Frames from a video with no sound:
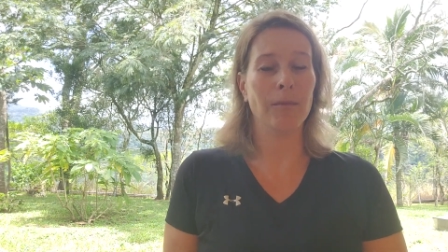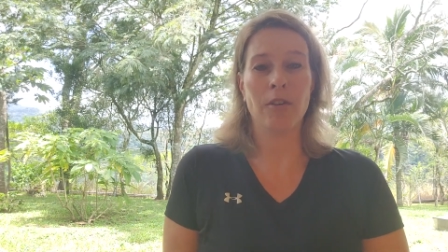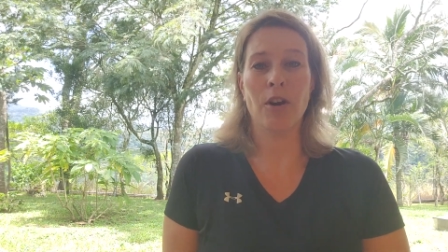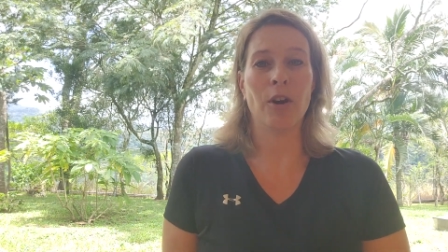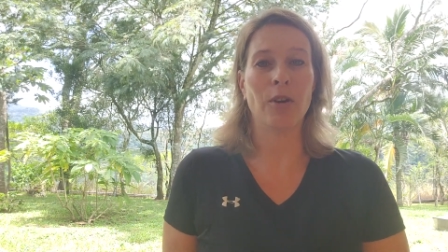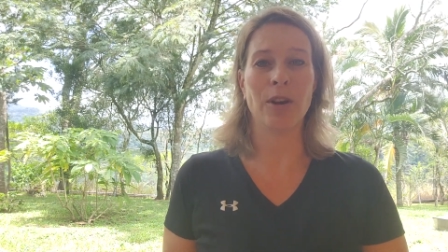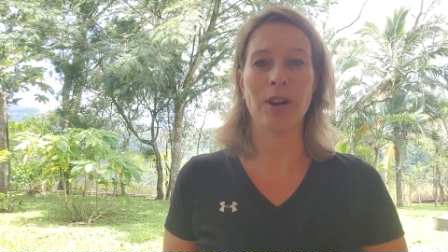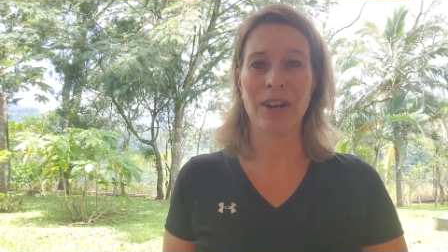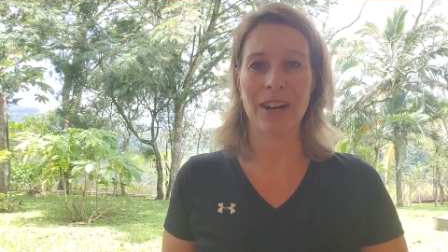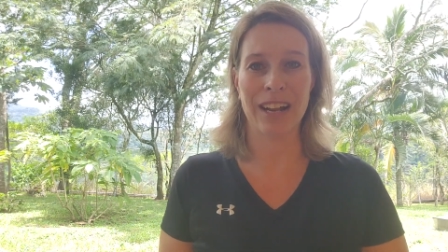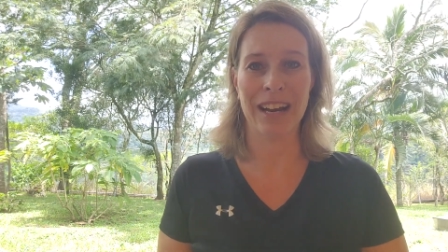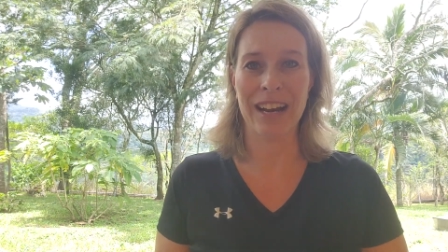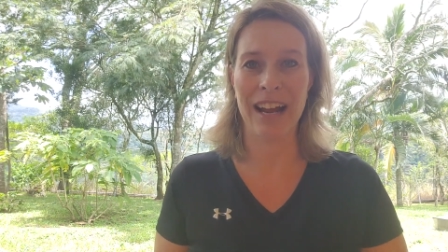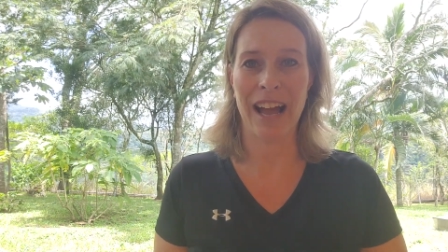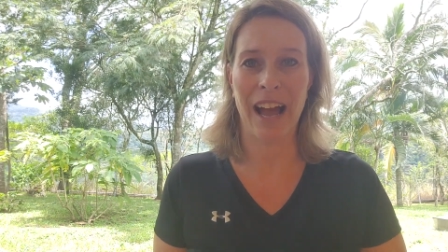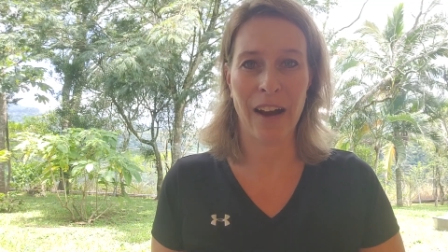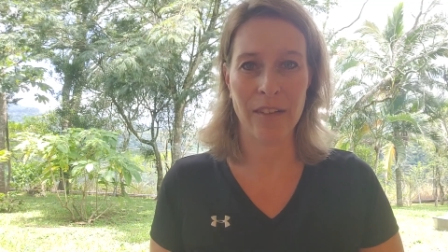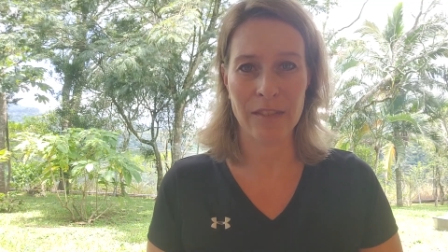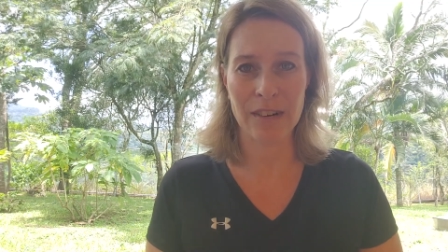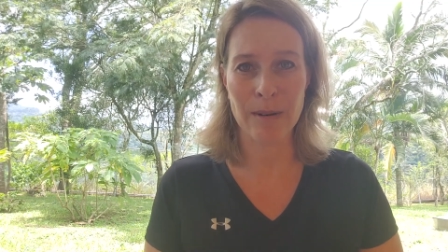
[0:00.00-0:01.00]
I know you're going to
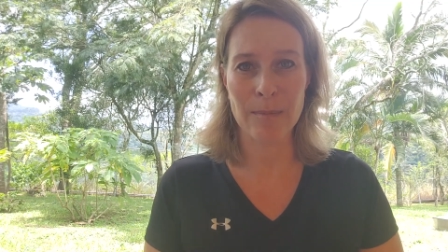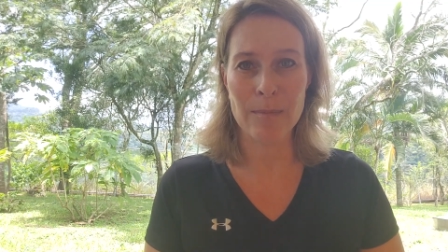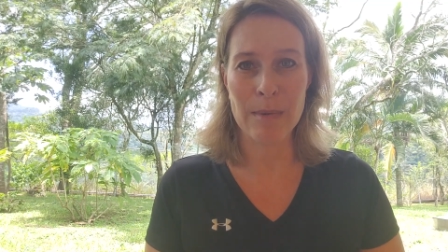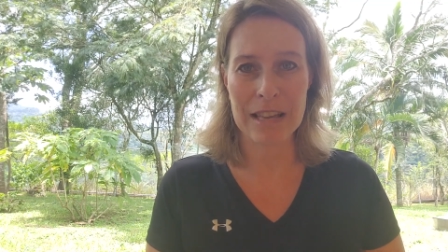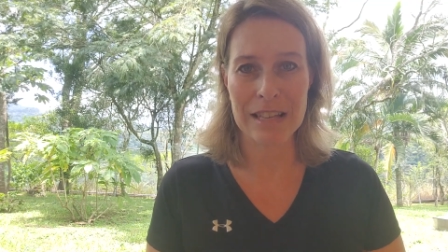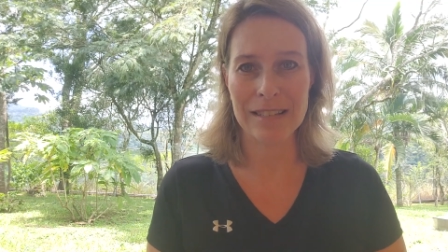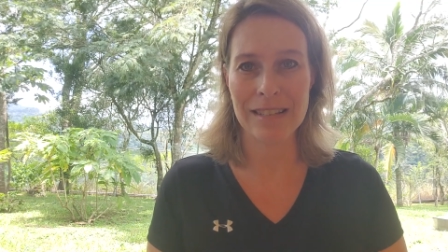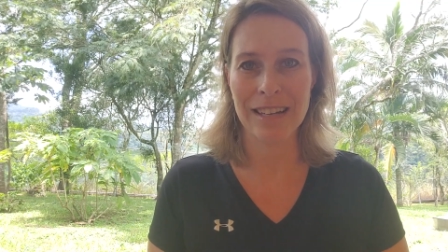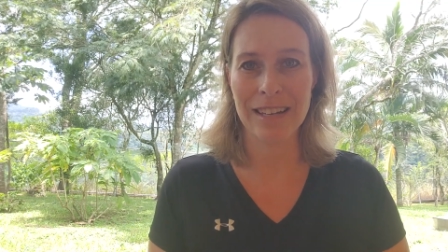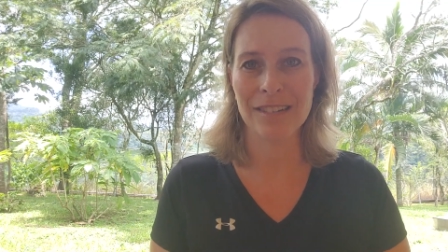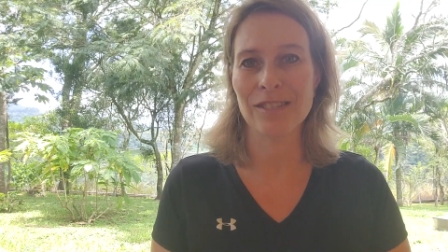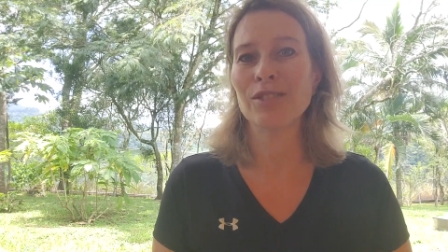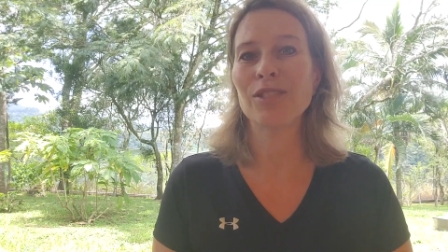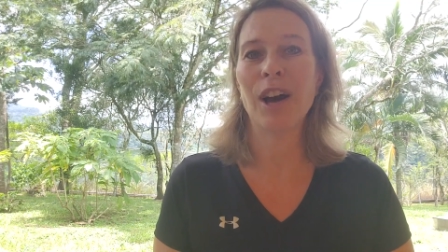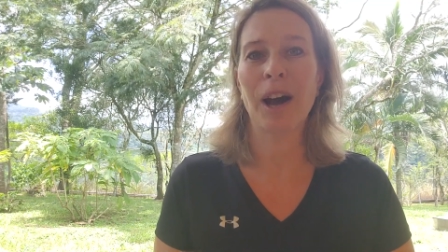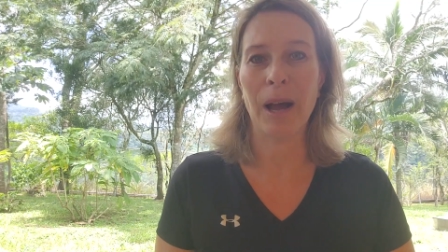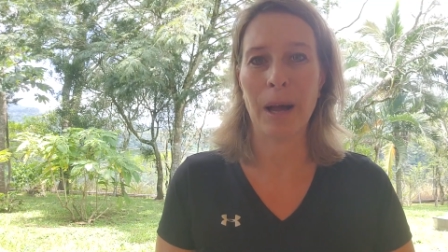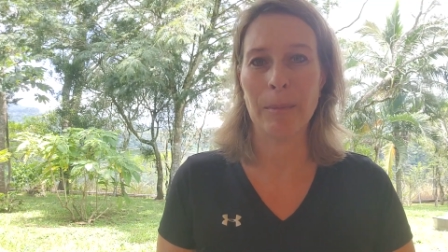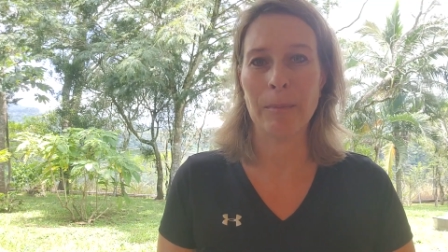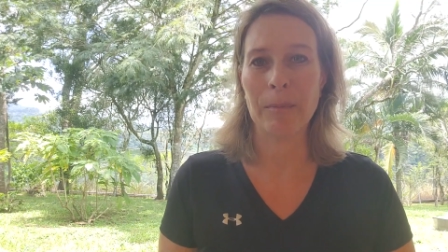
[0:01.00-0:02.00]
have an amazing
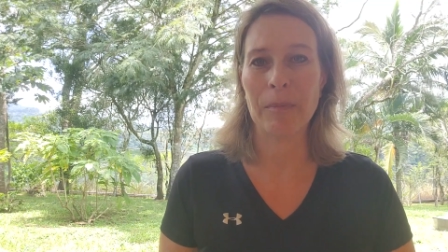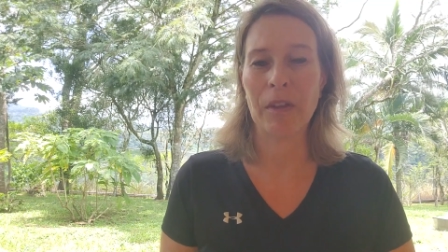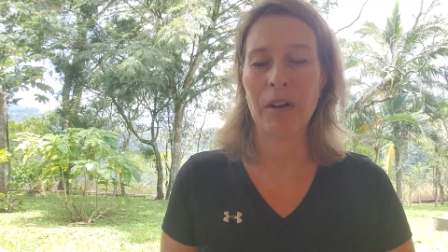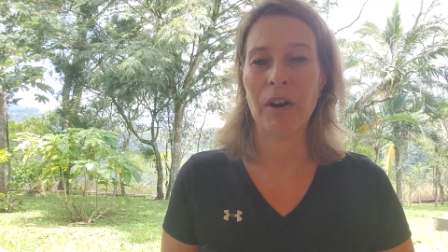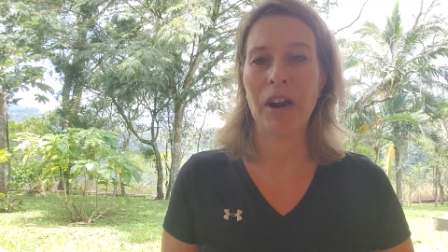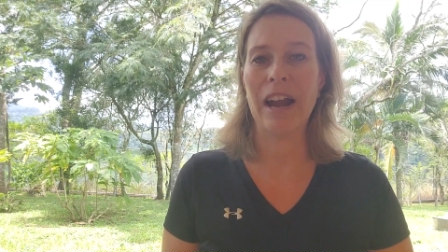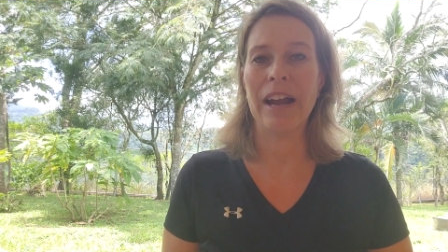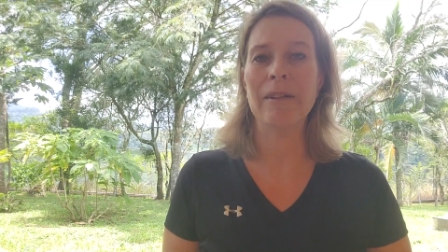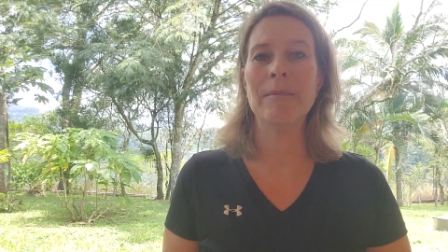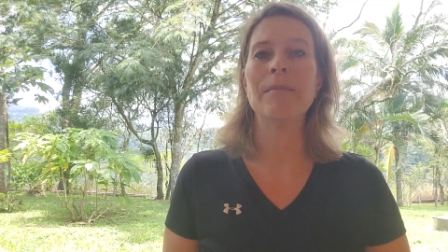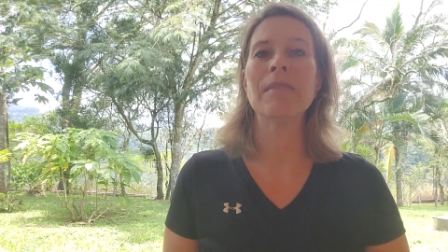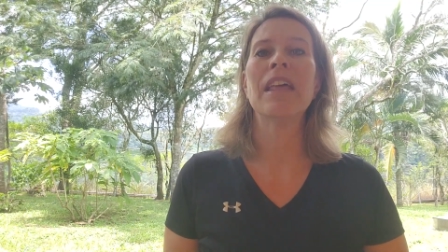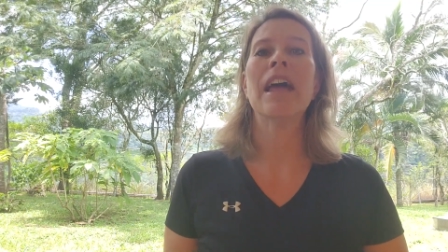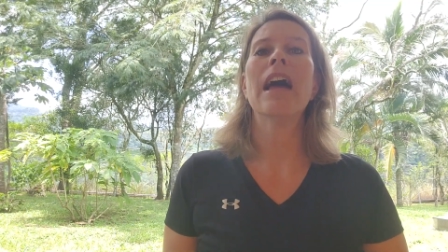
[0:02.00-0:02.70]
time. All right.